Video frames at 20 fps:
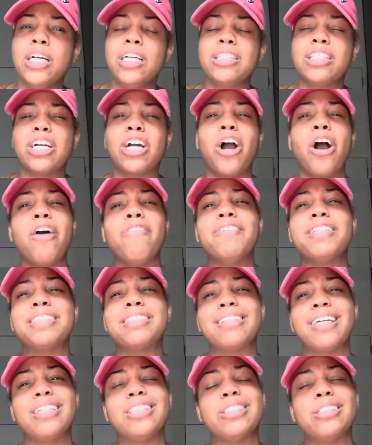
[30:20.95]
The
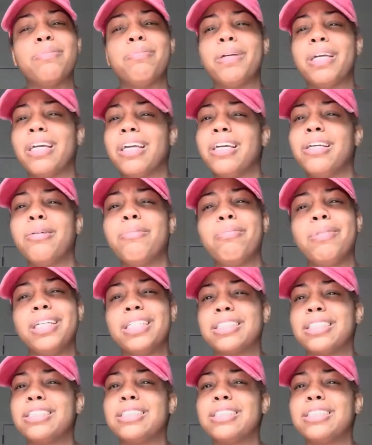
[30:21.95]
conversation been hit or miss.